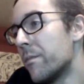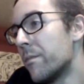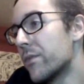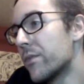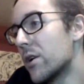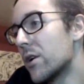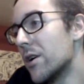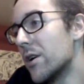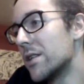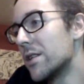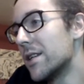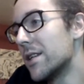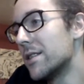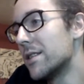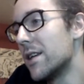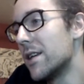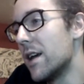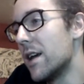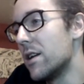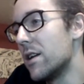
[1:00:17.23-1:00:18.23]
Chris says,
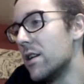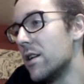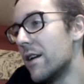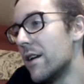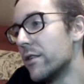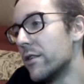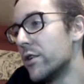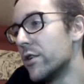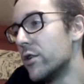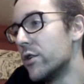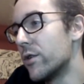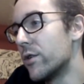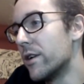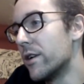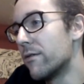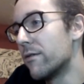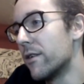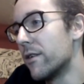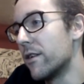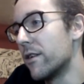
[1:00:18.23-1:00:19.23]
yeah, you never should treat a
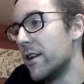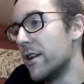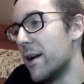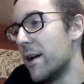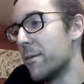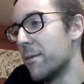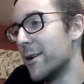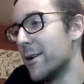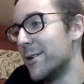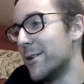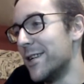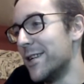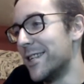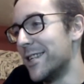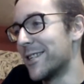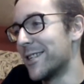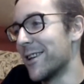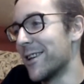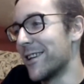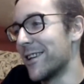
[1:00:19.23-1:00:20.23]
friendly neighborhood
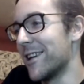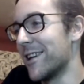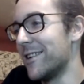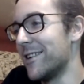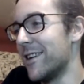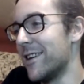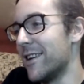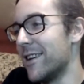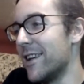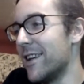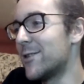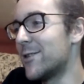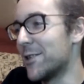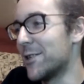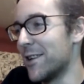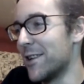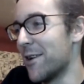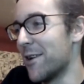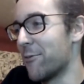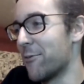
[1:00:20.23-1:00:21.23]
Jesus like they did. It's
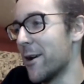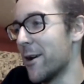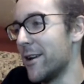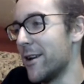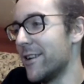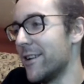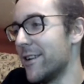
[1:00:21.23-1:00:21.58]
just not right.